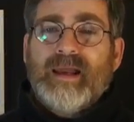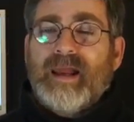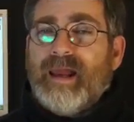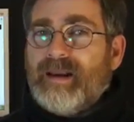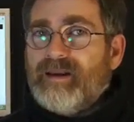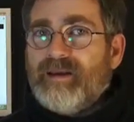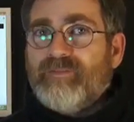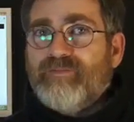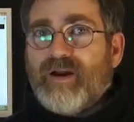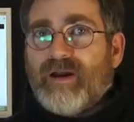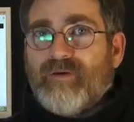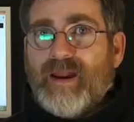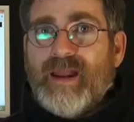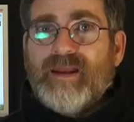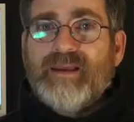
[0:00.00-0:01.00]
And if
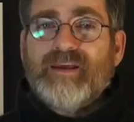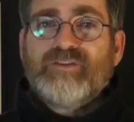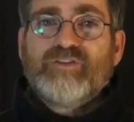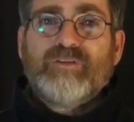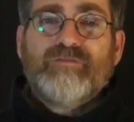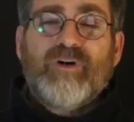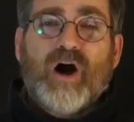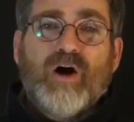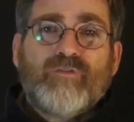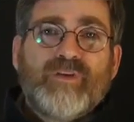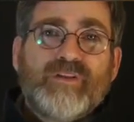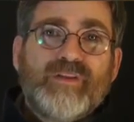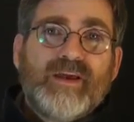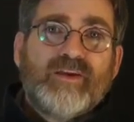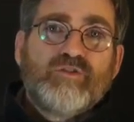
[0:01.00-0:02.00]
Iran gets involved
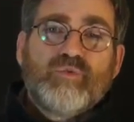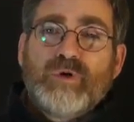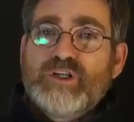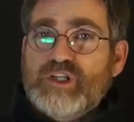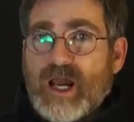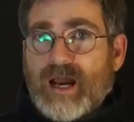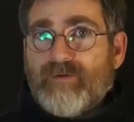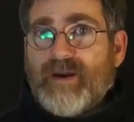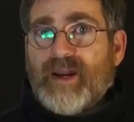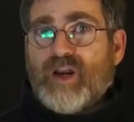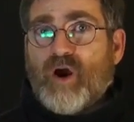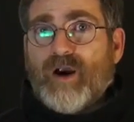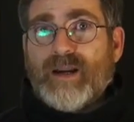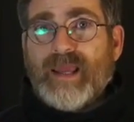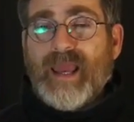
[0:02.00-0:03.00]
in this, which Iran
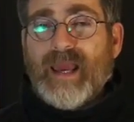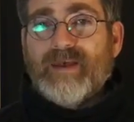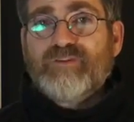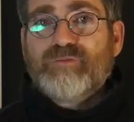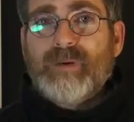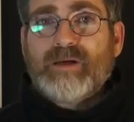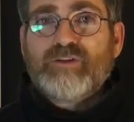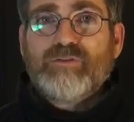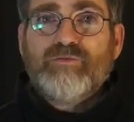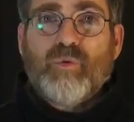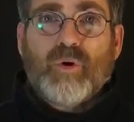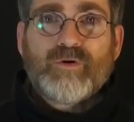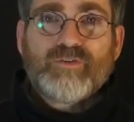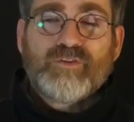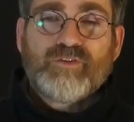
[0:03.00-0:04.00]
already has special
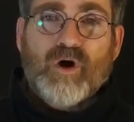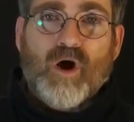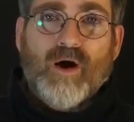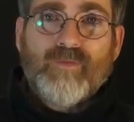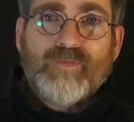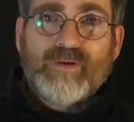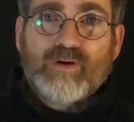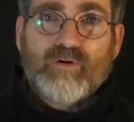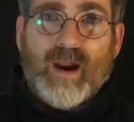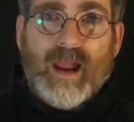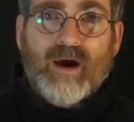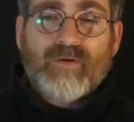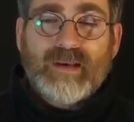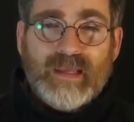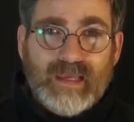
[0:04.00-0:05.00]
forces on the
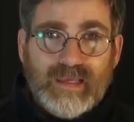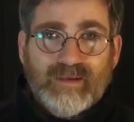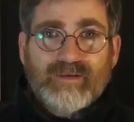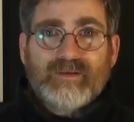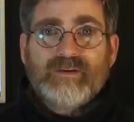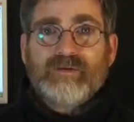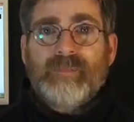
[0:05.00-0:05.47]
ground in